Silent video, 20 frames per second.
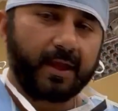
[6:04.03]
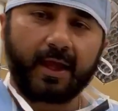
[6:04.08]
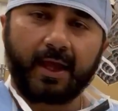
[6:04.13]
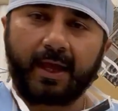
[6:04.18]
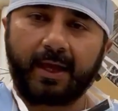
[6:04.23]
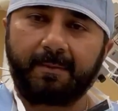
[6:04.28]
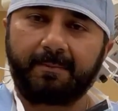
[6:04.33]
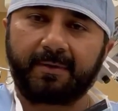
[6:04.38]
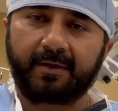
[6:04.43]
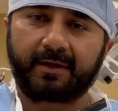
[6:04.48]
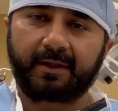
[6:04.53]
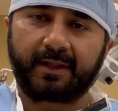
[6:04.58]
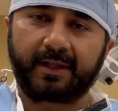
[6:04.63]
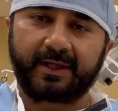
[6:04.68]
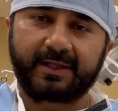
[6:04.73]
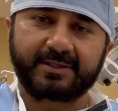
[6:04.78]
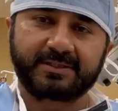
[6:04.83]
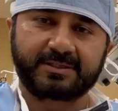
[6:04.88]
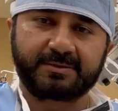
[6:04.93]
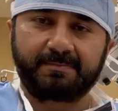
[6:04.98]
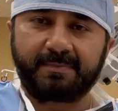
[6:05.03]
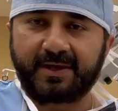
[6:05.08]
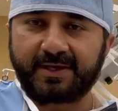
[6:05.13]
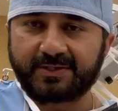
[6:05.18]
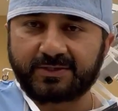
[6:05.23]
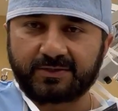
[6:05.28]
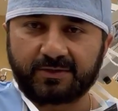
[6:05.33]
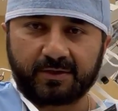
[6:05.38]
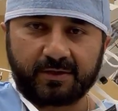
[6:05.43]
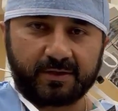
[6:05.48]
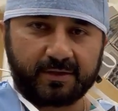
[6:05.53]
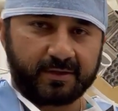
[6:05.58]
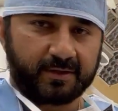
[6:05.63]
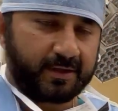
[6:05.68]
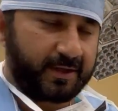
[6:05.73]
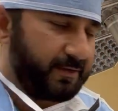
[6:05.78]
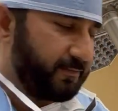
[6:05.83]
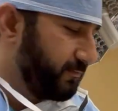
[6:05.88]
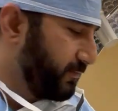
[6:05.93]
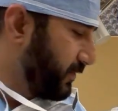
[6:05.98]
HibaCleanse based on
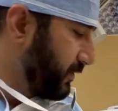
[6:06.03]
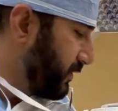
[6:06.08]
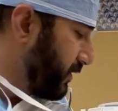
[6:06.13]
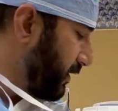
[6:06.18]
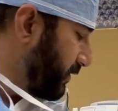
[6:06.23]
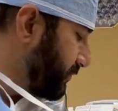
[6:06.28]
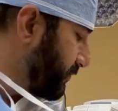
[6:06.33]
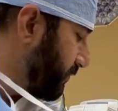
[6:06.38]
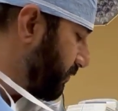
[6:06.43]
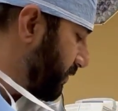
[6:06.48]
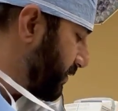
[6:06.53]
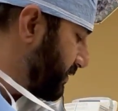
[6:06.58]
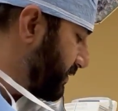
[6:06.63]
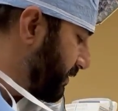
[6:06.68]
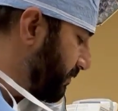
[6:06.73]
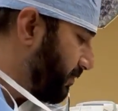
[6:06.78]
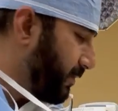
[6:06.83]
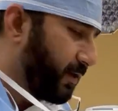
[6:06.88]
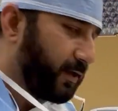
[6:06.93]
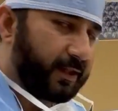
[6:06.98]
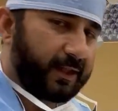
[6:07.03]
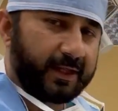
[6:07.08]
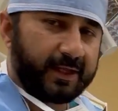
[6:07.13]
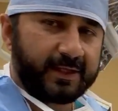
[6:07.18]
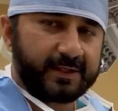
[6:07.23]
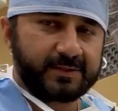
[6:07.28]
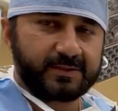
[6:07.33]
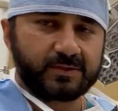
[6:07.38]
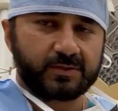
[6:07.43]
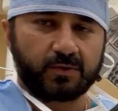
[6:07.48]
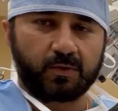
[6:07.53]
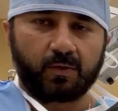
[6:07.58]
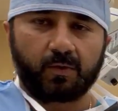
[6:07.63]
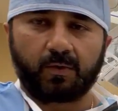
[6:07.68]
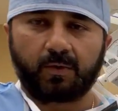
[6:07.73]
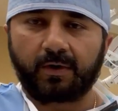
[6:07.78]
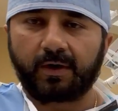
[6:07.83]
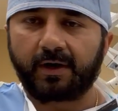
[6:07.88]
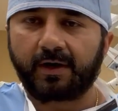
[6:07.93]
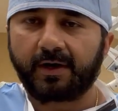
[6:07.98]
if the doctor wants HibaCleanse
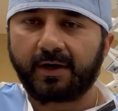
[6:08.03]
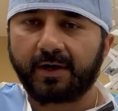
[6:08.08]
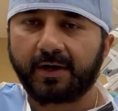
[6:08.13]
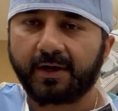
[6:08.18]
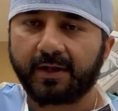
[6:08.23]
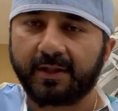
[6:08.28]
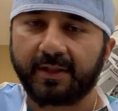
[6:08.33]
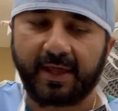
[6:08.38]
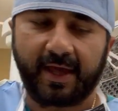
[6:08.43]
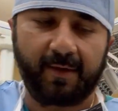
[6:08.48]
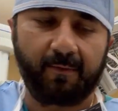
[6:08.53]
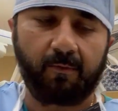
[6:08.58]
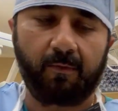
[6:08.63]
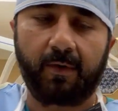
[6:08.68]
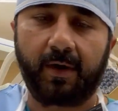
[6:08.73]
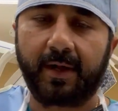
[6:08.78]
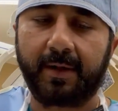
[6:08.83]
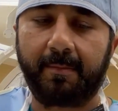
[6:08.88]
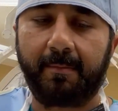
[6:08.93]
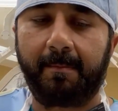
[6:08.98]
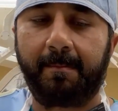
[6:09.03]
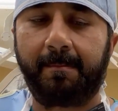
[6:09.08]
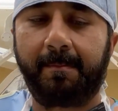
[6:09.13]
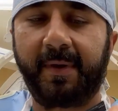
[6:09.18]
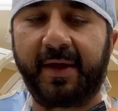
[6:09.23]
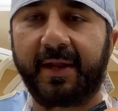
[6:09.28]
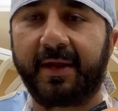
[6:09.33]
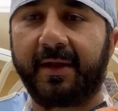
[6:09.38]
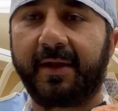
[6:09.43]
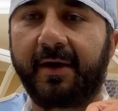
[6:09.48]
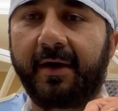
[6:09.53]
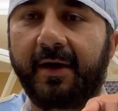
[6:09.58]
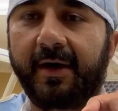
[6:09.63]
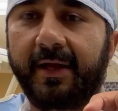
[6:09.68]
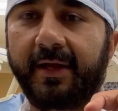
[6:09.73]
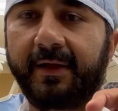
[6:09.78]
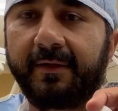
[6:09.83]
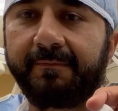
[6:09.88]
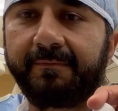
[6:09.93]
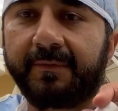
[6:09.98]
or they want
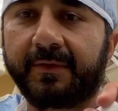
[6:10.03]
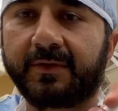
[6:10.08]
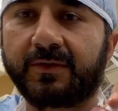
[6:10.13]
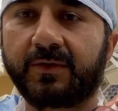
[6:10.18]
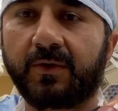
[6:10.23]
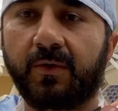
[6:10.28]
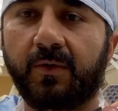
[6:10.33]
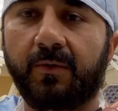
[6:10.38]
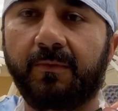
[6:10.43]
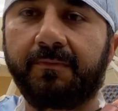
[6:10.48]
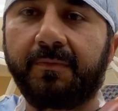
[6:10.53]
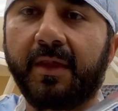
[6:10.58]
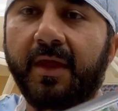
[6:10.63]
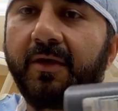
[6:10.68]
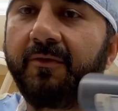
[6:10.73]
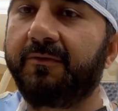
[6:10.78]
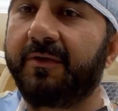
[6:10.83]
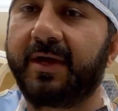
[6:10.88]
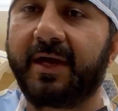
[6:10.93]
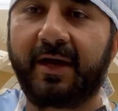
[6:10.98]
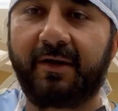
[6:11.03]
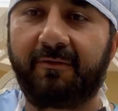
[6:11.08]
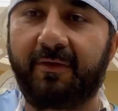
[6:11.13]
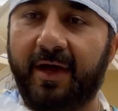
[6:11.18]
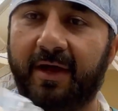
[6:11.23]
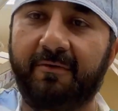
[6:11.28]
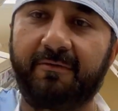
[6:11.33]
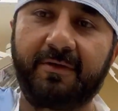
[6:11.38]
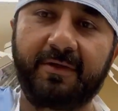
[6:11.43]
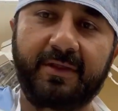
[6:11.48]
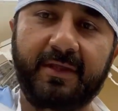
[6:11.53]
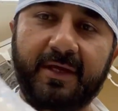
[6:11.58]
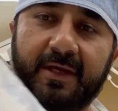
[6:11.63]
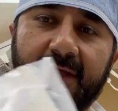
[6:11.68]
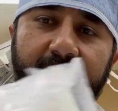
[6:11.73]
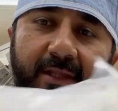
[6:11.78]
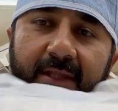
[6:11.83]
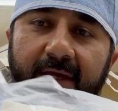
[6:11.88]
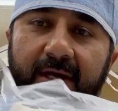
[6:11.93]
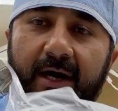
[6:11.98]
betadine. So we have everything
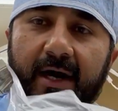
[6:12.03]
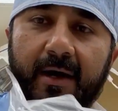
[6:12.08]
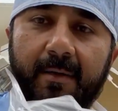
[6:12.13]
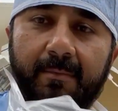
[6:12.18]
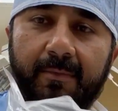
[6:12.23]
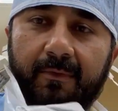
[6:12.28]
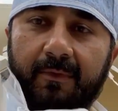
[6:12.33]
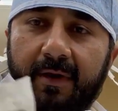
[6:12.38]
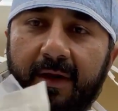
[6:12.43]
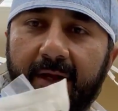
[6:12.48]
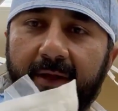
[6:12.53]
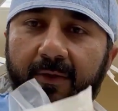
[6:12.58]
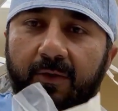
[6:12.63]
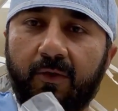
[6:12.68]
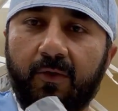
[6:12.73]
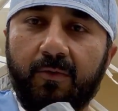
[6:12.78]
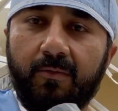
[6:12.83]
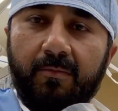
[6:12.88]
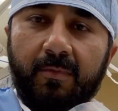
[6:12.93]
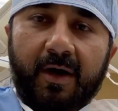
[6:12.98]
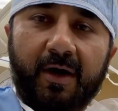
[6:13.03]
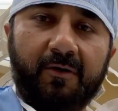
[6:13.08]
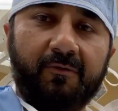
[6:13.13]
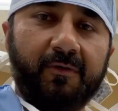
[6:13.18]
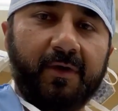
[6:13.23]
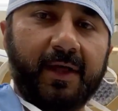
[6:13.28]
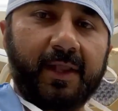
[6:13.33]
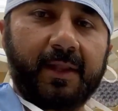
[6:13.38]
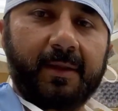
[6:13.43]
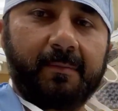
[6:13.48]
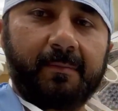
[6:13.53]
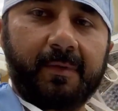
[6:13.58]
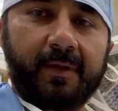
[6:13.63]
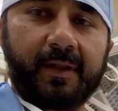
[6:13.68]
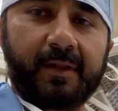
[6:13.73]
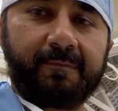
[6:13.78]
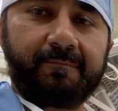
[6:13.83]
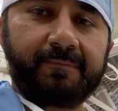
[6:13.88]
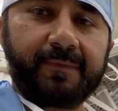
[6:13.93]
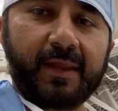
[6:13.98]
in the operating room
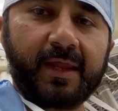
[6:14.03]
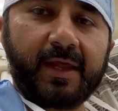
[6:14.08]
available.